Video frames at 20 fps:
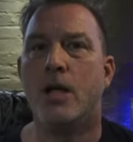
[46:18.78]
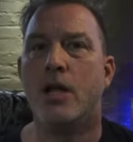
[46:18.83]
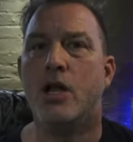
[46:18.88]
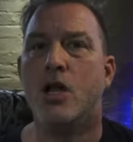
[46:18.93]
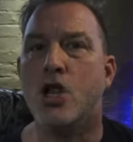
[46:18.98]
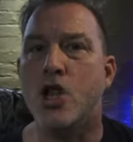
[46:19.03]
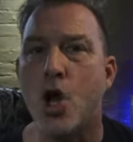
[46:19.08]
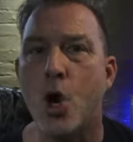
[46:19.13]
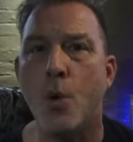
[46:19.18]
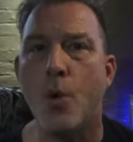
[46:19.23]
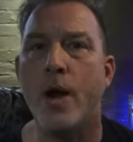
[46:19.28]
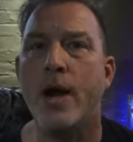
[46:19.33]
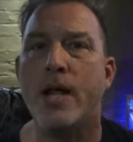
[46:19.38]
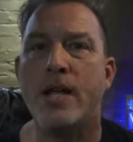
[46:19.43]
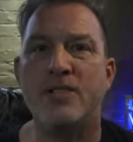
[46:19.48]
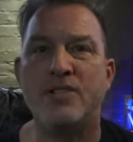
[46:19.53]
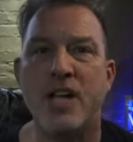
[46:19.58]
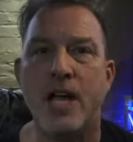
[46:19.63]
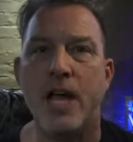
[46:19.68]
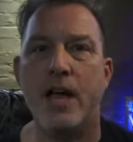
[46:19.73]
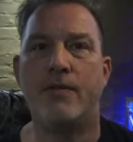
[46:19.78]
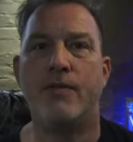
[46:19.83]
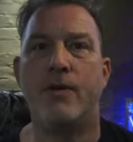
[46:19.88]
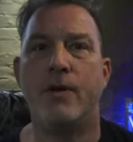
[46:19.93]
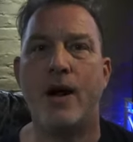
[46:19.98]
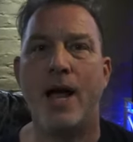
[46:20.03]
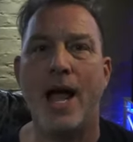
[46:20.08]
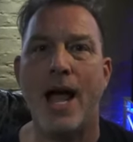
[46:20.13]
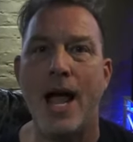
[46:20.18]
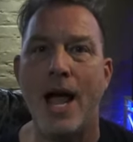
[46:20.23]
No one has
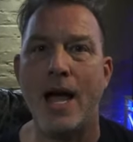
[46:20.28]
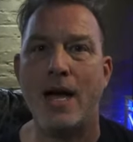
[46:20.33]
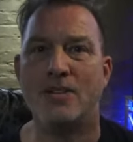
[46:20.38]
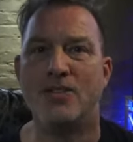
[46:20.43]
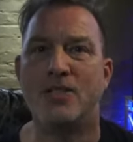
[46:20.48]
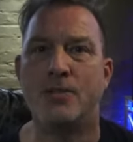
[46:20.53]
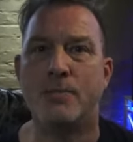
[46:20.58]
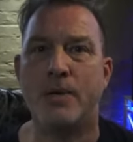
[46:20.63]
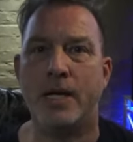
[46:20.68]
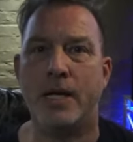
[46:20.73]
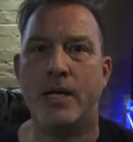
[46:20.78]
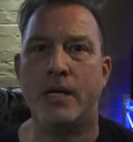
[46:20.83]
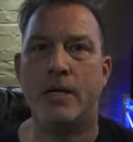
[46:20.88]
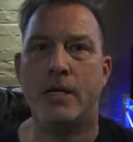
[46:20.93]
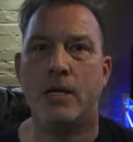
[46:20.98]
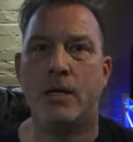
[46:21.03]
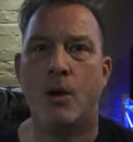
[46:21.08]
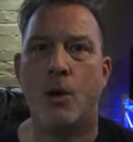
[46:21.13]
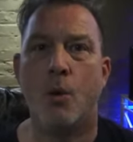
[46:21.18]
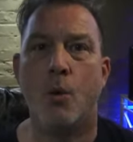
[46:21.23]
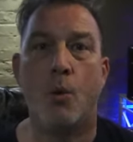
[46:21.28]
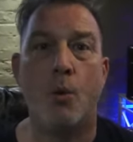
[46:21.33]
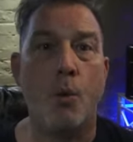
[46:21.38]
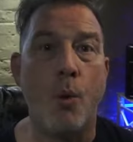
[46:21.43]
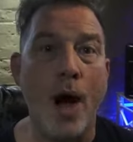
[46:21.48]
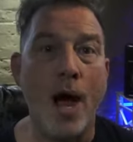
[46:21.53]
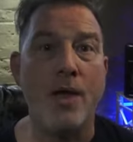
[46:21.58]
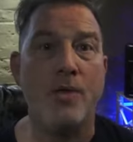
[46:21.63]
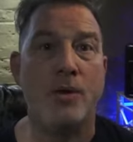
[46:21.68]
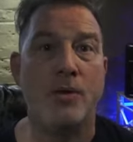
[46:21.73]
ever asked me
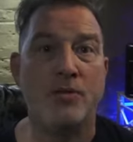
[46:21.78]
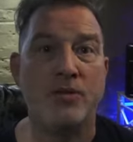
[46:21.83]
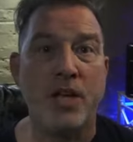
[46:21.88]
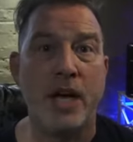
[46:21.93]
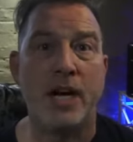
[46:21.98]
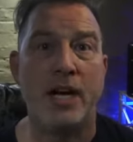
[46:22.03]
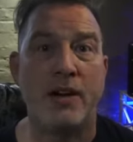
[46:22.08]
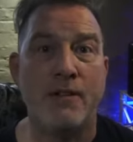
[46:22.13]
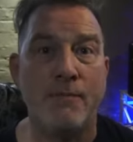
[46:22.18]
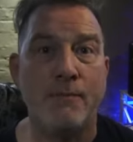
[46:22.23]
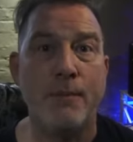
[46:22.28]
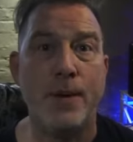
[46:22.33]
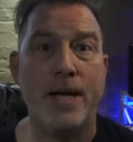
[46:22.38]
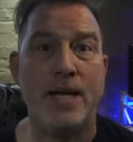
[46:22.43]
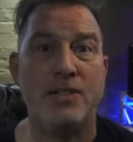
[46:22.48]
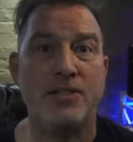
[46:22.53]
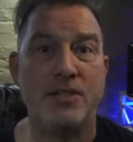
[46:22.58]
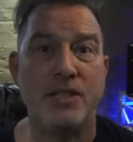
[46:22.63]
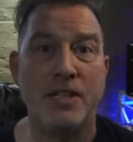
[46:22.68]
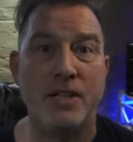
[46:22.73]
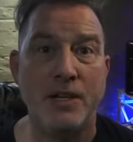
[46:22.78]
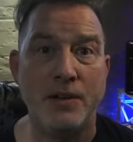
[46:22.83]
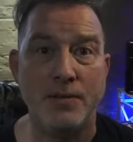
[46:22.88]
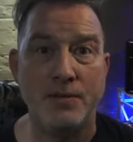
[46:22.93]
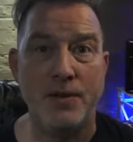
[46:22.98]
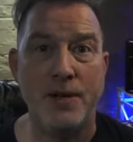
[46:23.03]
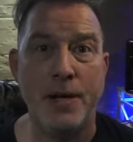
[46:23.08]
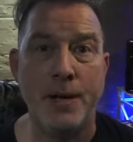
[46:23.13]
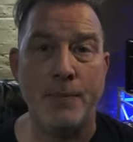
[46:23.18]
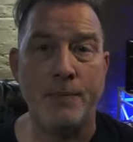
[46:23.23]
why there's not enough bass at an
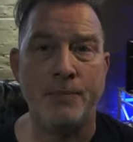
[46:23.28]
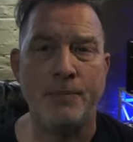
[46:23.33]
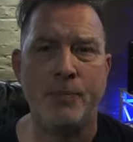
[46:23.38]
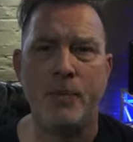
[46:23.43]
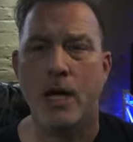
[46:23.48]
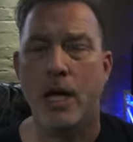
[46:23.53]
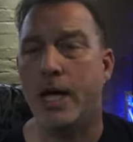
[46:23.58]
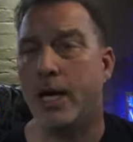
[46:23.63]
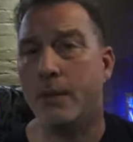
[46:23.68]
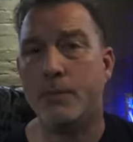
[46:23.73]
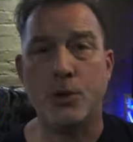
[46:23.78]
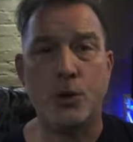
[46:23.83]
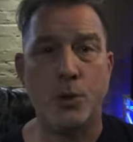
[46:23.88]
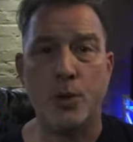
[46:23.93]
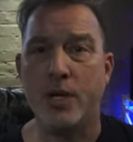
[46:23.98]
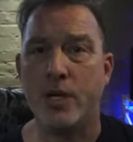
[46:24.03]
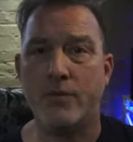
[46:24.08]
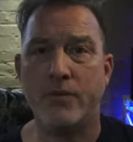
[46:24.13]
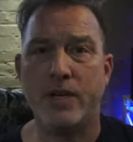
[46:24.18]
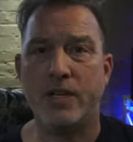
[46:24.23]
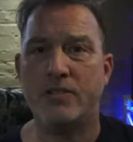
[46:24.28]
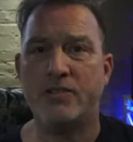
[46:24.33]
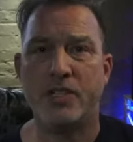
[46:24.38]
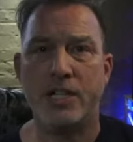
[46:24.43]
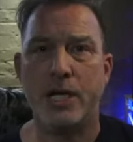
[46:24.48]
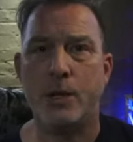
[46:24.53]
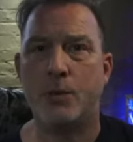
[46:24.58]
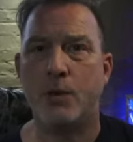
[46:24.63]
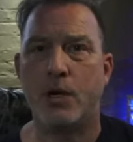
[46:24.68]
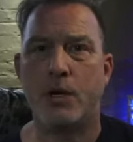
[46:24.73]
event. And I'm doing events
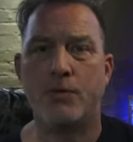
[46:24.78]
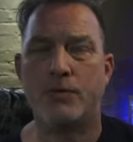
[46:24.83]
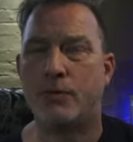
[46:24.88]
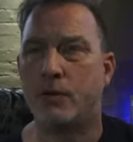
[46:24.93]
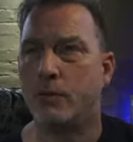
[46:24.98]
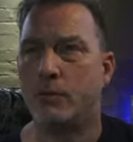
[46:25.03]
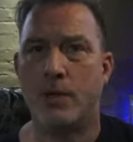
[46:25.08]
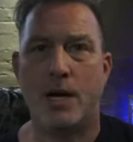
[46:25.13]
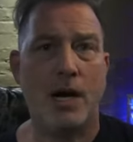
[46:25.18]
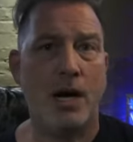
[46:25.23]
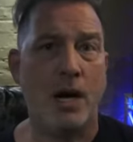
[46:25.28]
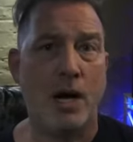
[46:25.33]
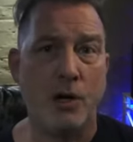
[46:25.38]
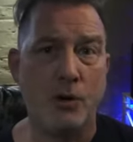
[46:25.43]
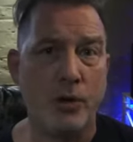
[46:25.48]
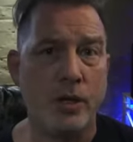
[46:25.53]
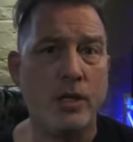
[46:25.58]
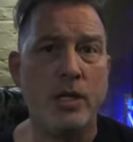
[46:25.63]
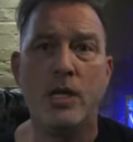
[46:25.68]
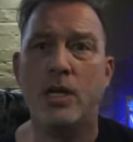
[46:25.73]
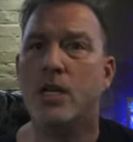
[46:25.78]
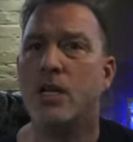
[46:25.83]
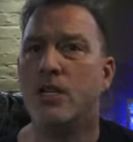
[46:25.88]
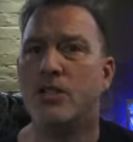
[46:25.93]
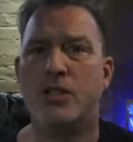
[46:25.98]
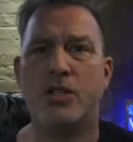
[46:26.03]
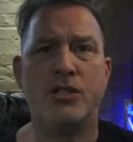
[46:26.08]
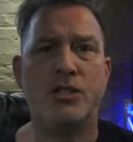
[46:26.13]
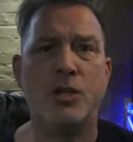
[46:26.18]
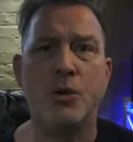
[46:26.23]
anywhere from 100
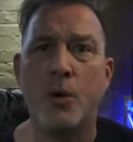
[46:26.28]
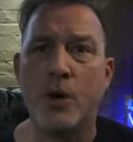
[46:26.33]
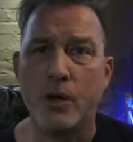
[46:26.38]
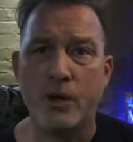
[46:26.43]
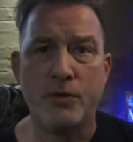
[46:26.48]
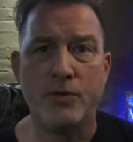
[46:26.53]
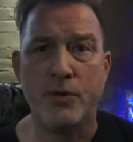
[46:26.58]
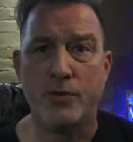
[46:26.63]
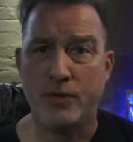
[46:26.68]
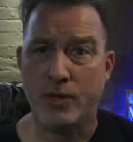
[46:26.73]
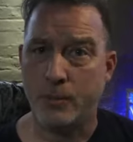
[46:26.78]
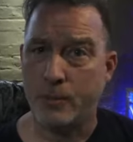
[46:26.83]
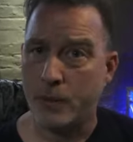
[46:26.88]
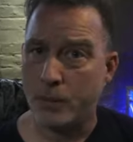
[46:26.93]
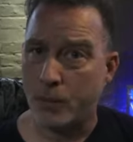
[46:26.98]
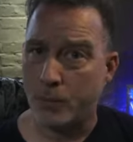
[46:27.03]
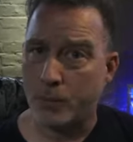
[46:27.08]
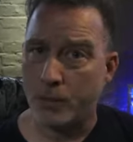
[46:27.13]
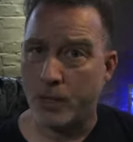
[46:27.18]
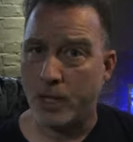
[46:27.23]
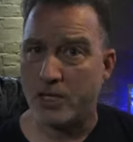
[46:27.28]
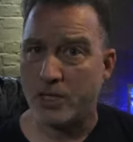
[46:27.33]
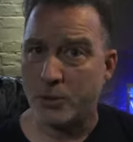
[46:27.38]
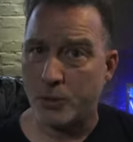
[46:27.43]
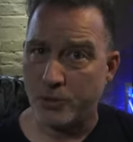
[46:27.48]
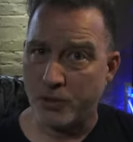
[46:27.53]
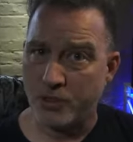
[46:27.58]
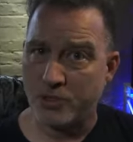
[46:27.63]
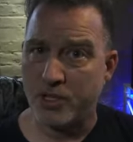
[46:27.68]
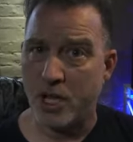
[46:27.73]
to 250 people plus
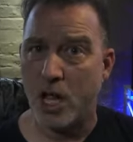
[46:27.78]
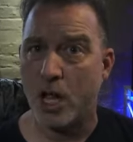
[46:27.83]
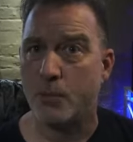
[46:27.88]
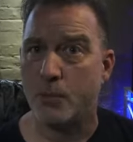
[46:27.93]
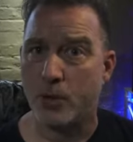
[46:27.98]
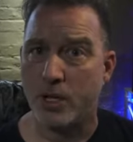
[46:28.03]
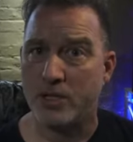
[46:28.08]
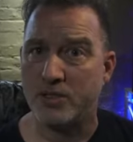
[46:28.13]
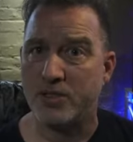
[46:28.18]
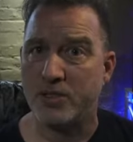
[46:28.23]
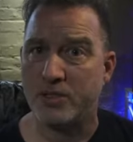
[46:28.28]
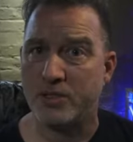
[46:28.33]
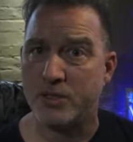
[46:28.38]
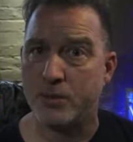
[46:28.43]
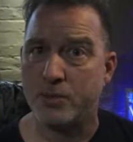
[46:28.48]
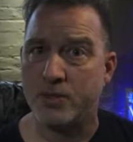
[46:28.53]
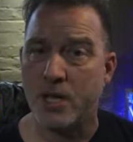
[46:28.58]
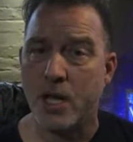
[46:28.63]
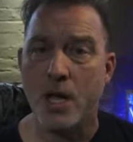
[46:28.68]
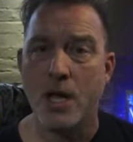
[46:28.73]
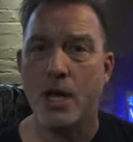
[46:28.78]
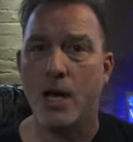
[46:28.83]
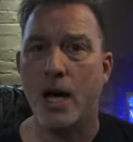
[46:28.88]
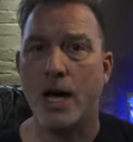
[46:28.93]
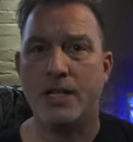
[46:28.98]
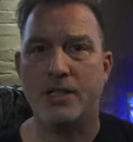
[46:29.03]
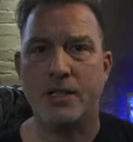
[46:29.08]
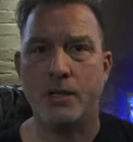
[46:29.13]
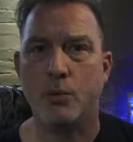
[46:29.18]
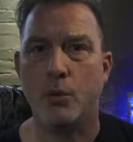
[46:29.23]
with these column array systems.
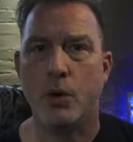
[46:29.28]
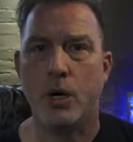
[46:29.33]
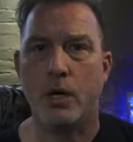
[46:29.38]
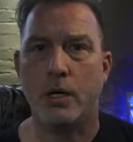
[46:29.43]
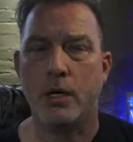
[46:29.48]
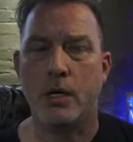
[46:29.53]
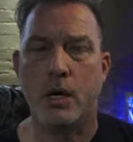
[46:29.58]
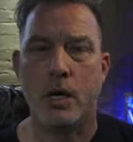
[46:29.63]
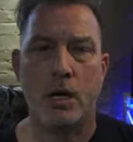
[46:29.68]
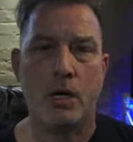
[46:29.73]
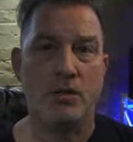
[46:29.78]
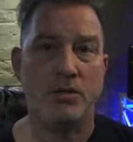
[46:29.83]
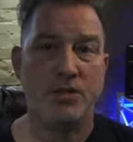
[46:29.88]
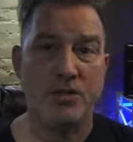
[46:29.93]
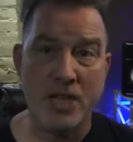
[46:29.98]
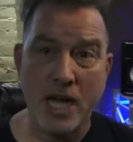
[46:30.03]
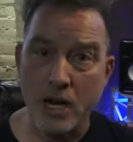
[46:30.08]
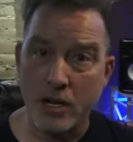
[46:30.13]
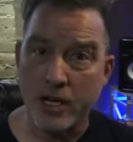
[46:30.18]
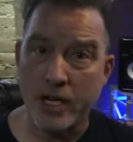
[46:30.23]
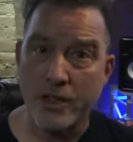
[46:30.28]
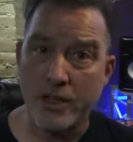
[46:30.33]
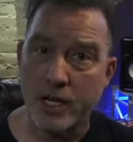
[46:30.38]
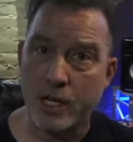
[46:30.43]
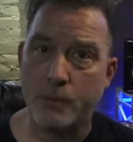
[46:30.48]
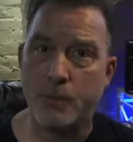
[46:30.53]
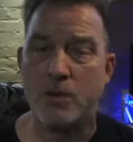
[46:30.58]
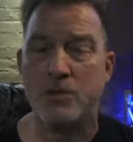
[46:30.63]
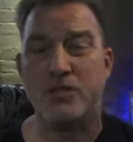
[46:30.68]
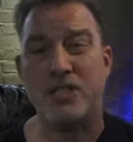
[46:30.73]
I did one on Saturday that
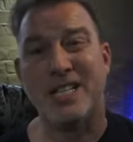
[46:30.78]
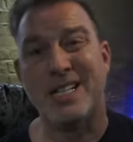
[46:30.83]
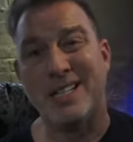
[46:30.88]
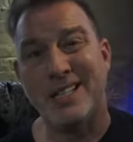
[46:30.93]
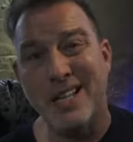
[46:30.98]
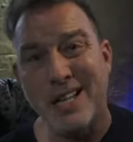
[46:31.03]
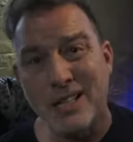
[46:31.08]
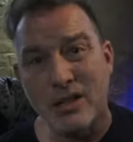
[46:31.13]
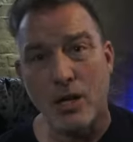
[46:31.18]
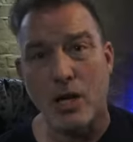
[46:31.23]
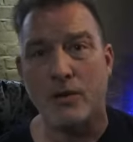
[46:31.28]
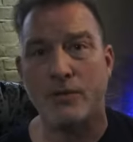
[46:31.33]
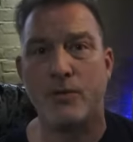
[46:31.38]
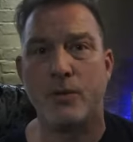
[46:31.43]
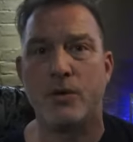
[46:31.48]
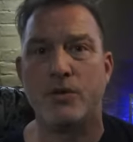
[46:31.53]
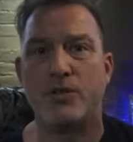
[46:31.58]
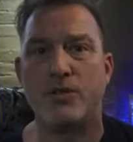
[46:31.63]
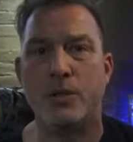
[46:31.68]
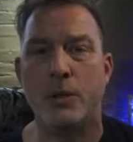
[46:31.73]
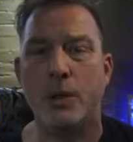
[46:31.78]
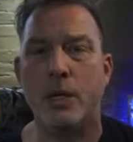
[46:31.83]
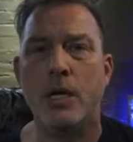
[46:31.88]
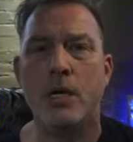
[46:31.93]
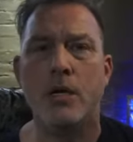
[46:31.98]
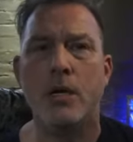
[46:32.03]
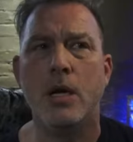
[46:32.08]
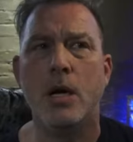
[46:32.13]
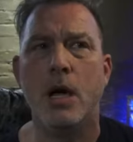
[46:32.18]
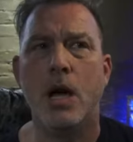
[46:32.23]
I'll post a gig log for soon
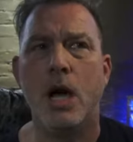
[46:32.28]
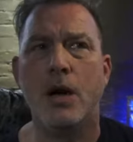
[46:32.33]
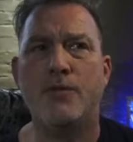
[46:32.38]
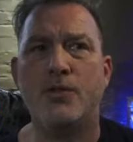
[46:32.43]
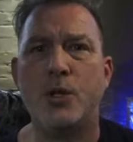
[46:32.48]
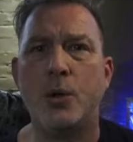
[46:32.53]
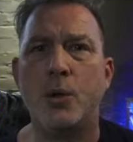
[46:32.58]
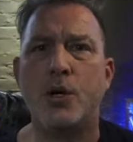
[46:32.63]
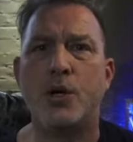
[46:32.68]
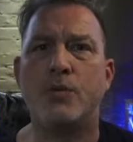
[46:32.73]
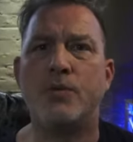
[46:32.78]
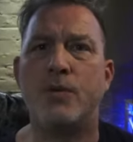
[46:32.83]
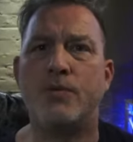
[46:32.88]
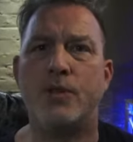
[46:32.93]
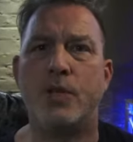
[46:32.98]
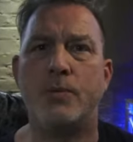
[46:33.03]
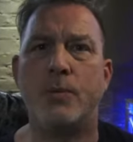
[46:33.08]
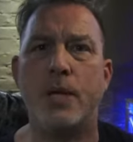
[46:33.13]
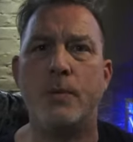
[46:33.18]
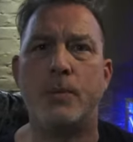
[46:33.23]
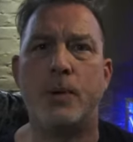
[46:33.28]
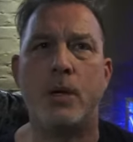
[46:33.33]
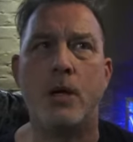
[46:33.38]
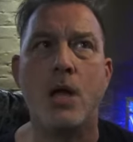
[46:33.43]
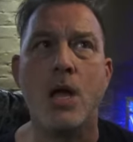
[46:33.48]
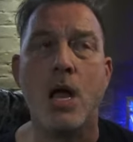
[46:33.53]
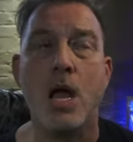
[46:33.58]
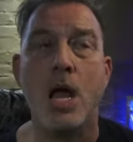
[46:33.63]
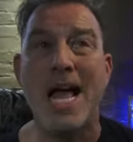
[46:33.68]
of 250 people.